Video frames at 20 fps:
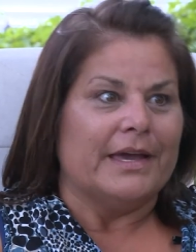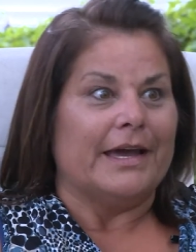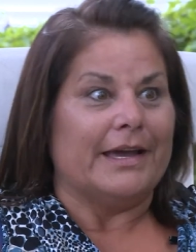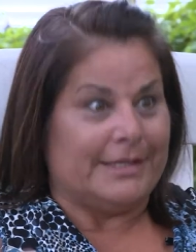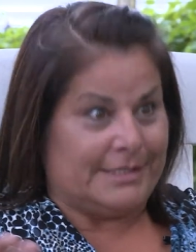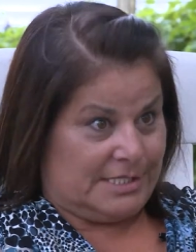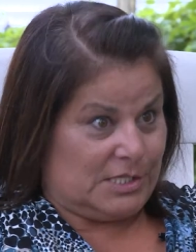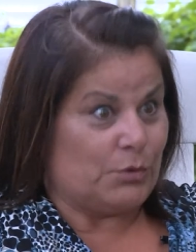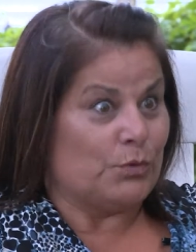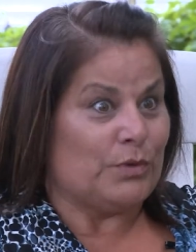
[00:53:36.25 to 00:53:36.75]

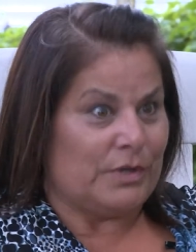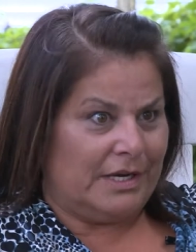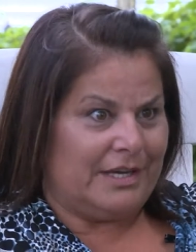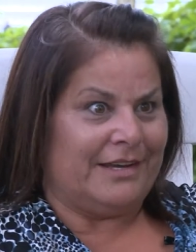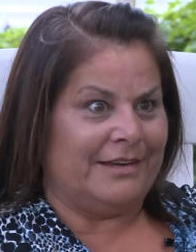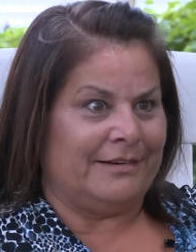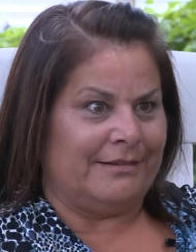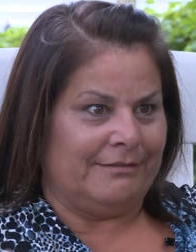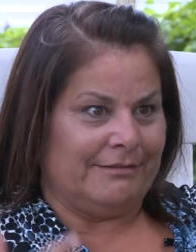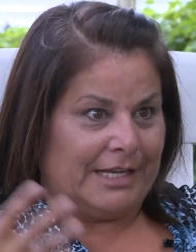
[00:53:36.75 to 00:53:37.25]
And so,
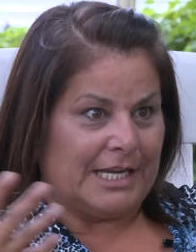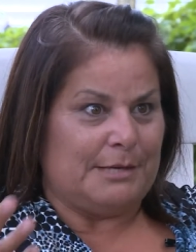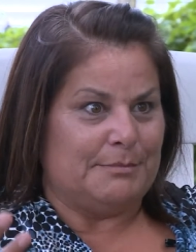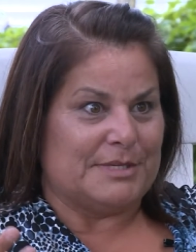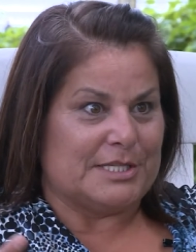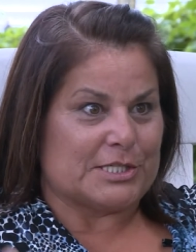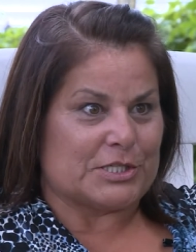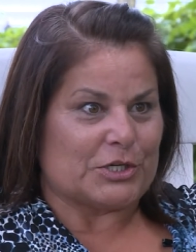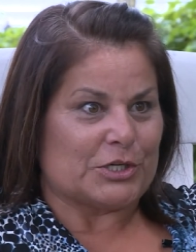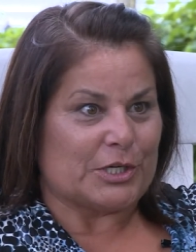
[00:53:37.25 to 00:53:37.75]
in
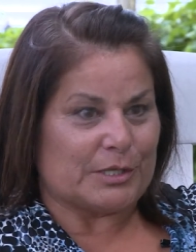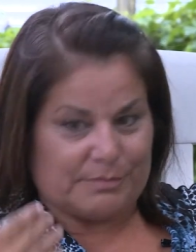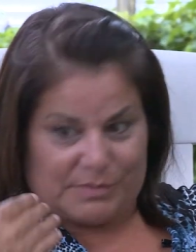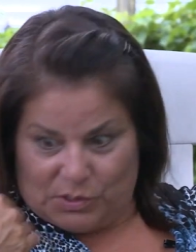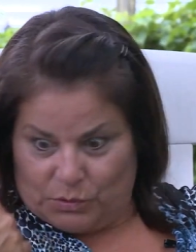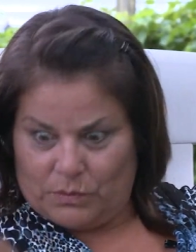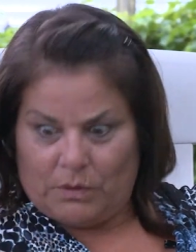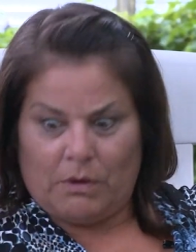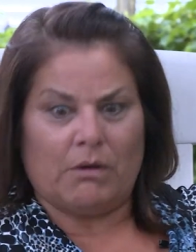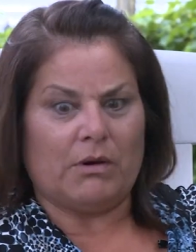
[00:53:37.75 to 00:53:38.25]
layman's terms,
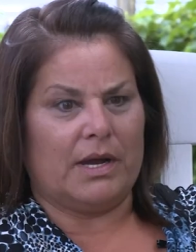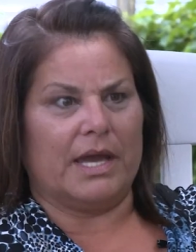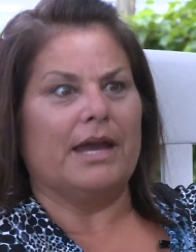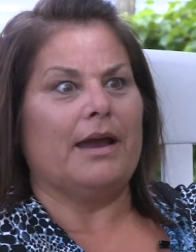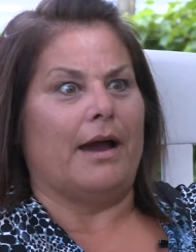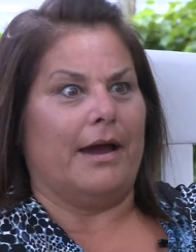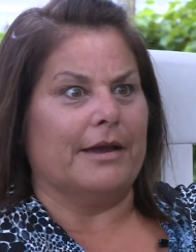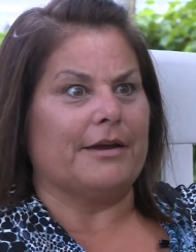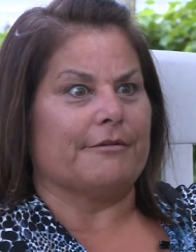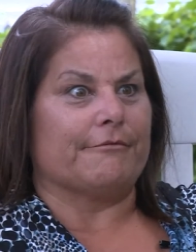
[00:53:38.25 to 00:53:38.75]
so okay,
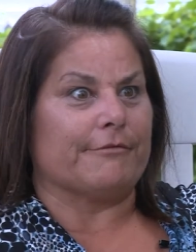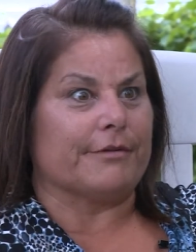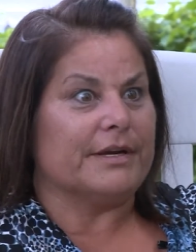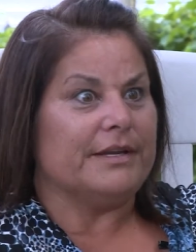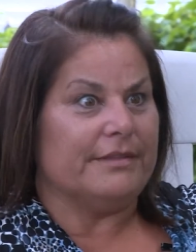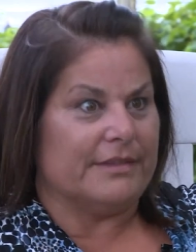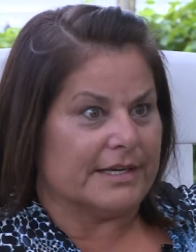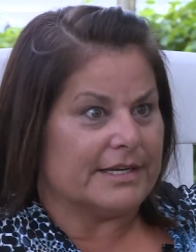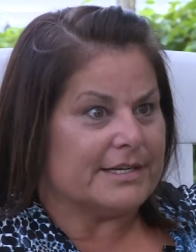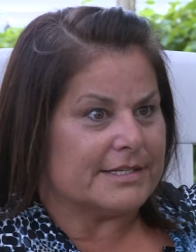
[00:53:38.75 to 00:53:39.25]
I can
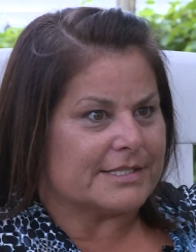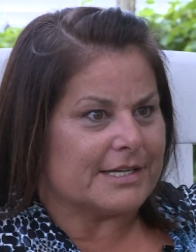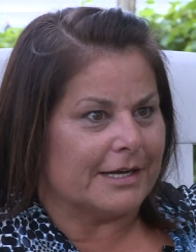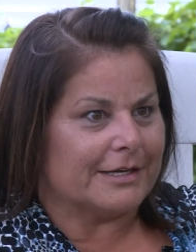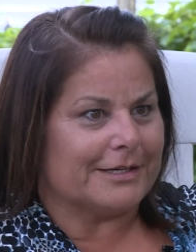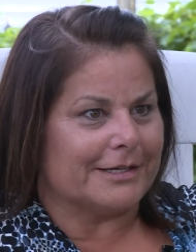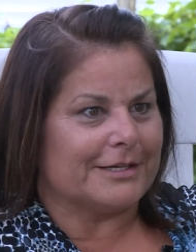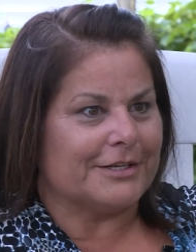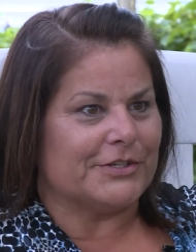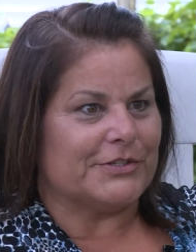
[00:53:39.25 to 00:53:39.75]
read this, I
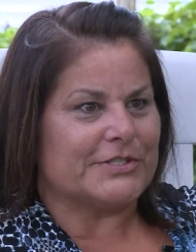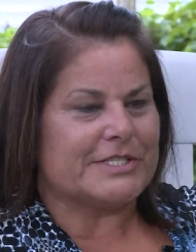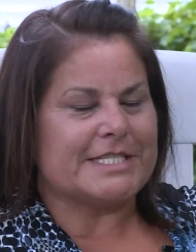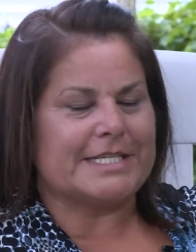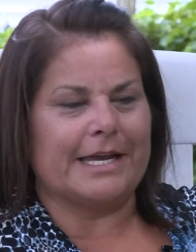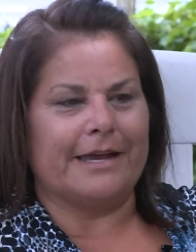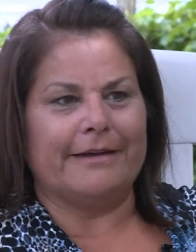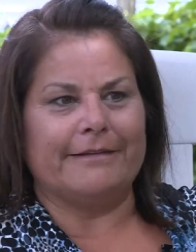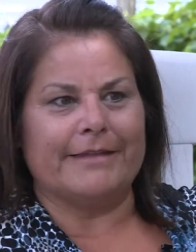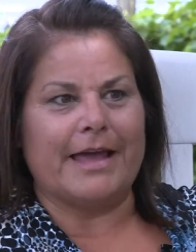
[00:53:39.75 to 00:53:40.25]
can
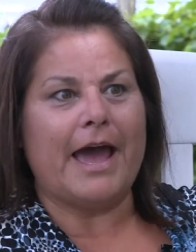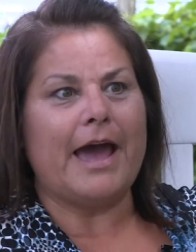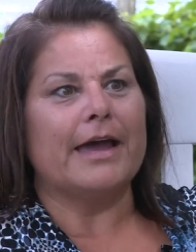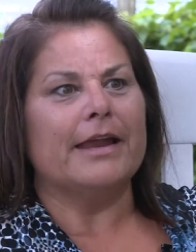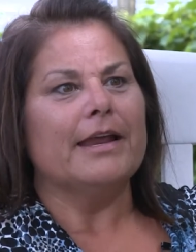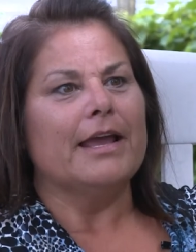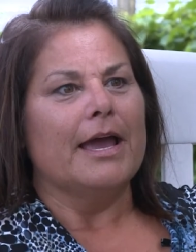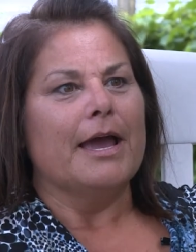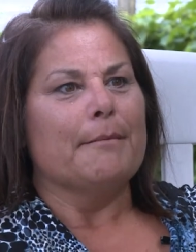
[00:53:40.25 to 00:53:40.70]
understand that.